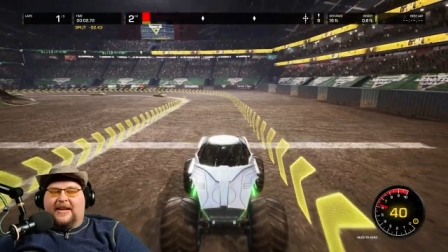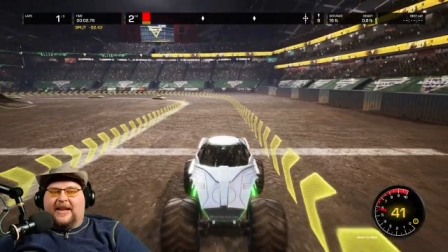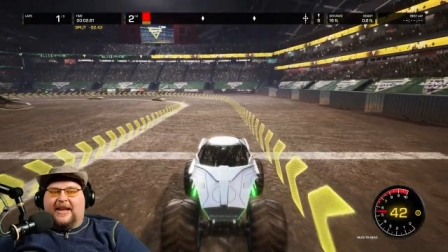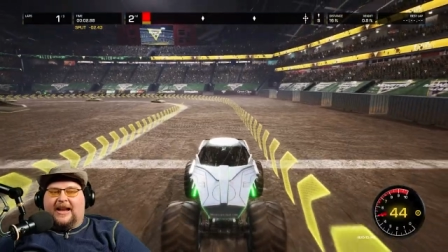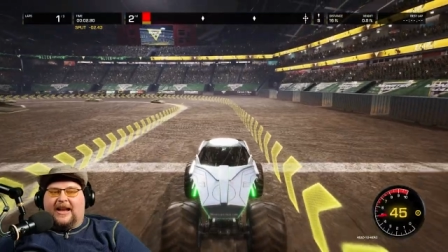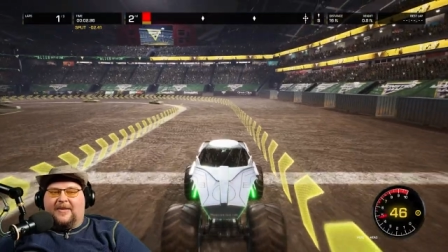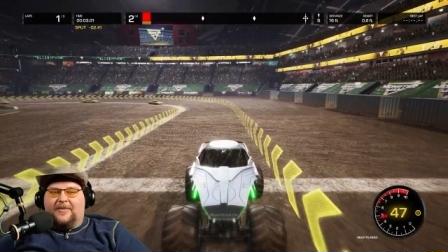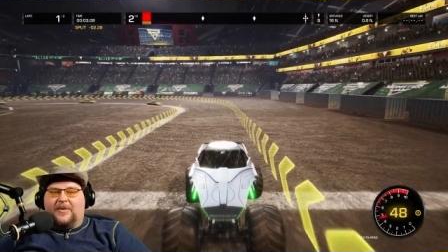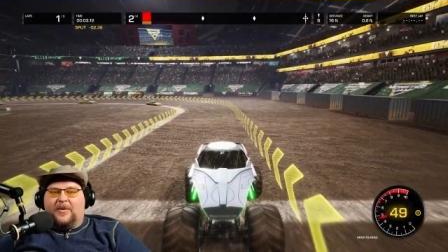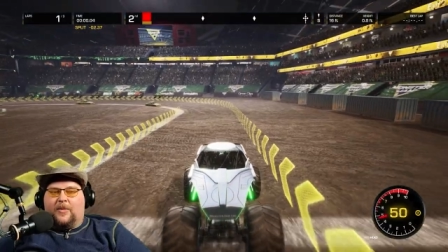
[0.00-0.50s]

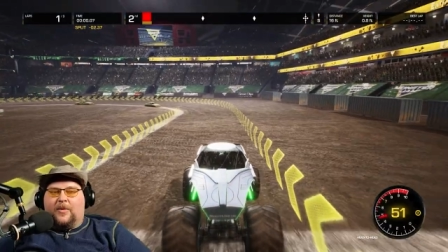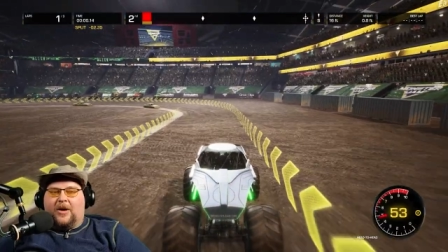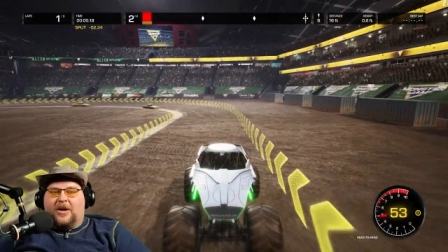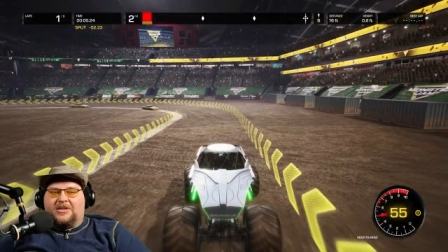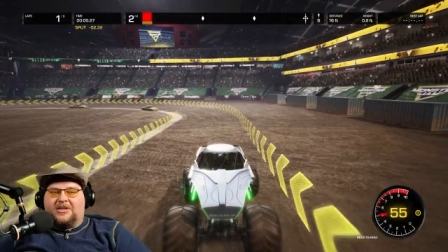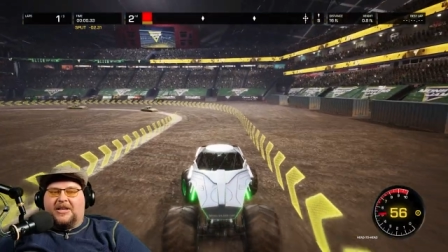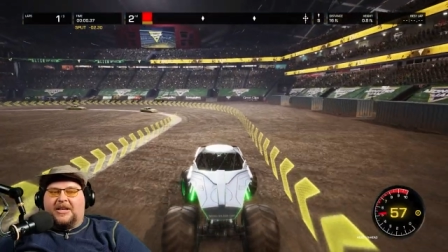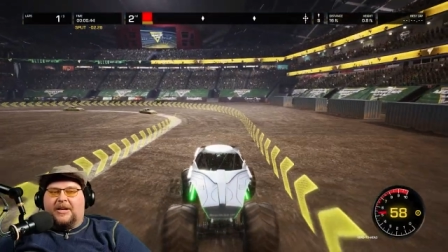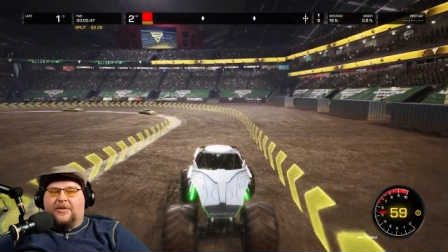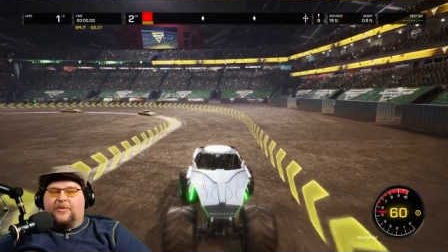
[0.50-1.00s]
and I've been
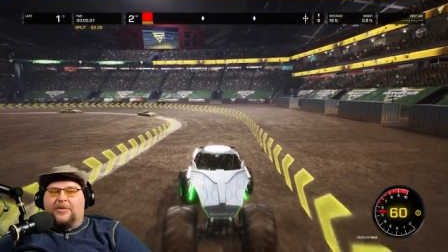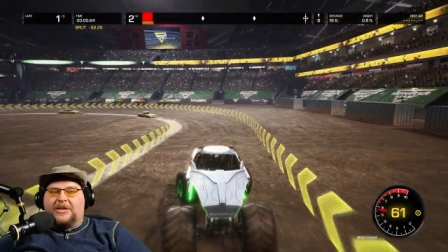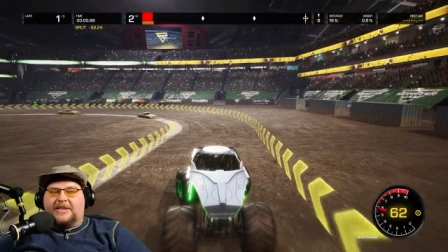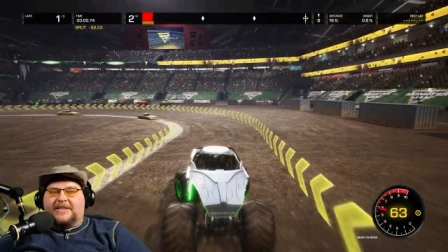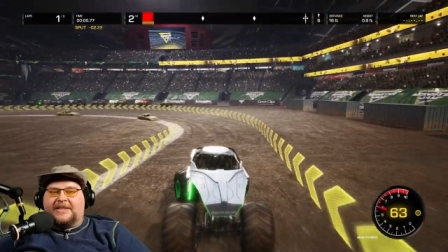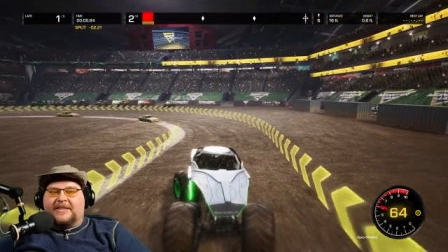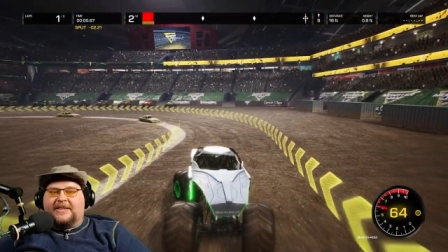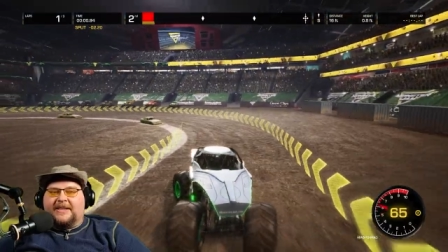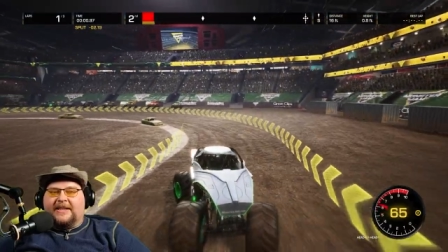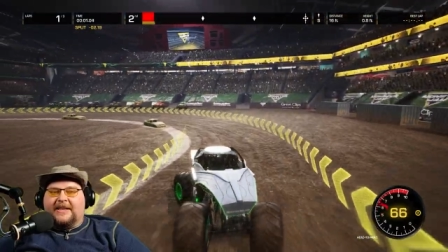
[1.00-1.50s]
watching it
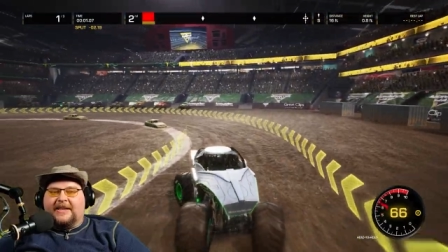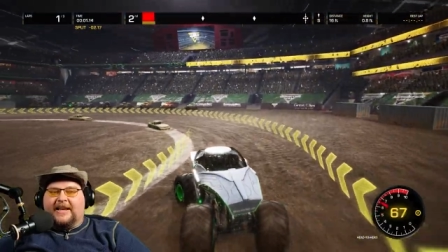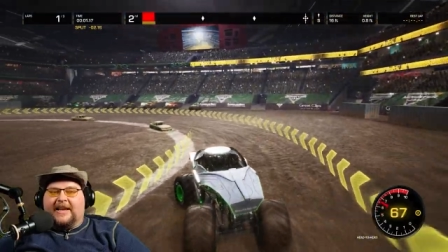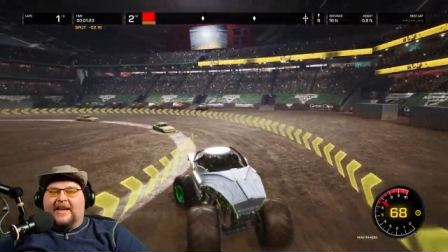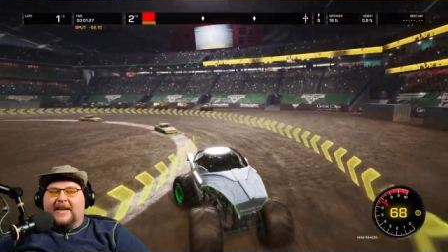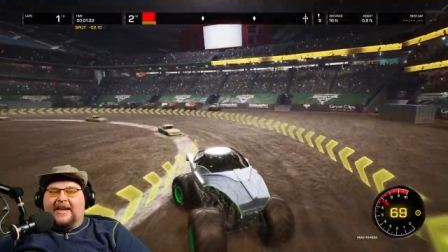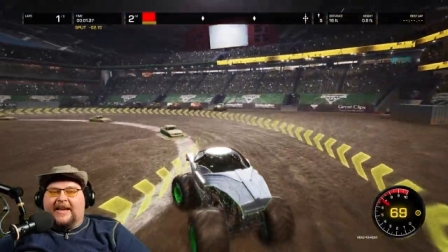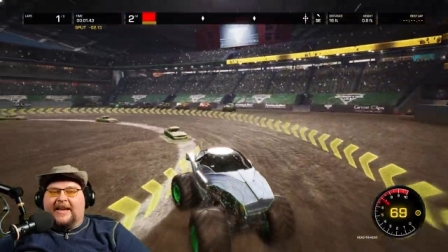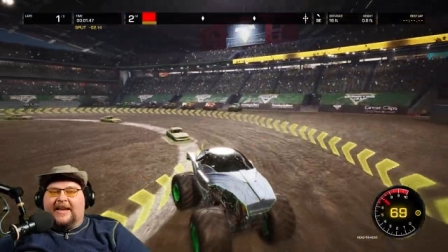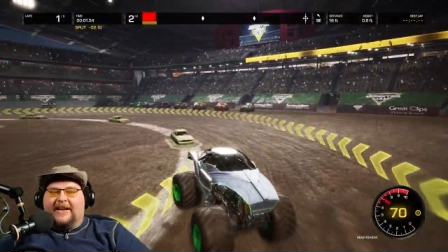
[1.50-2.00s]
recently.
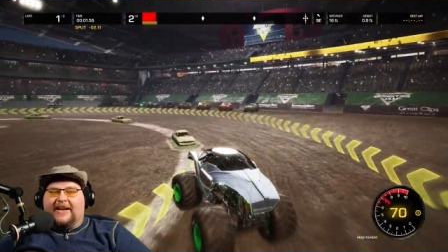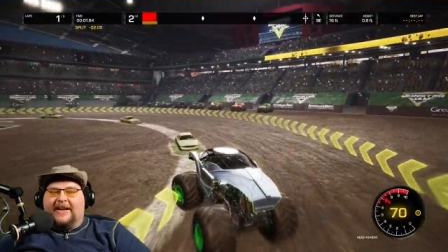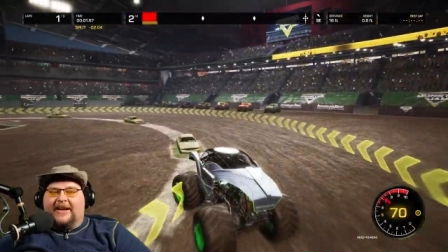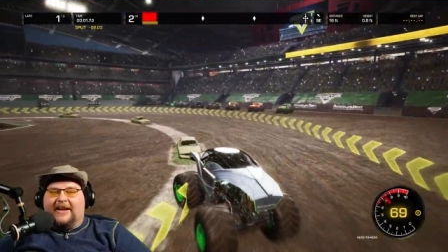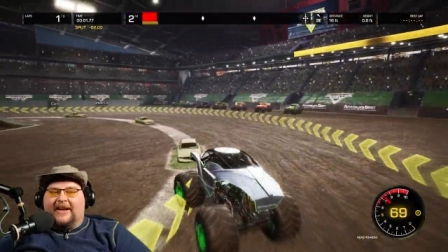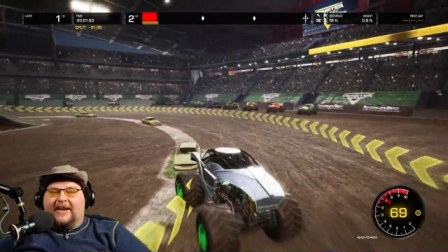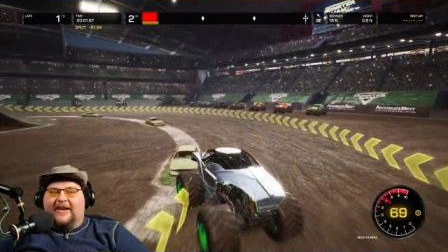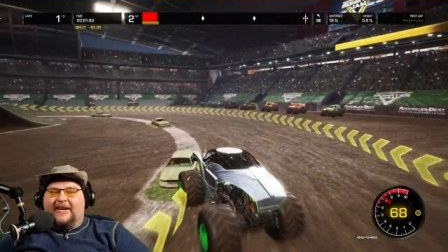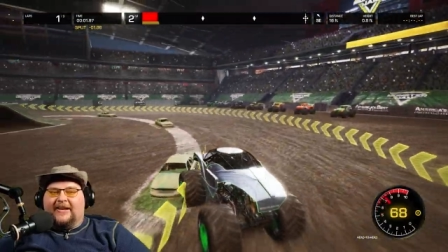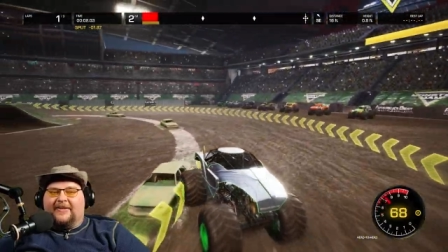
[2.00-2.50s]
And
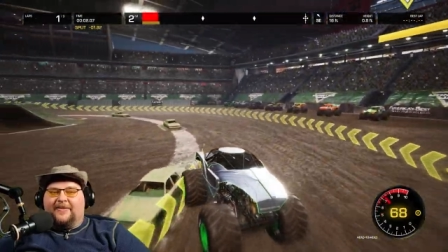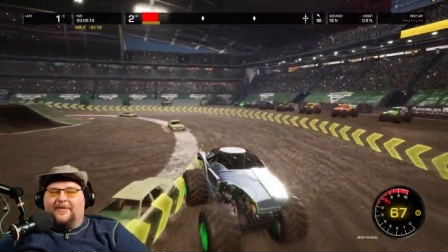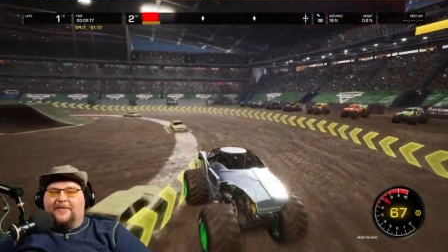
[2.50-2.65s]
uh,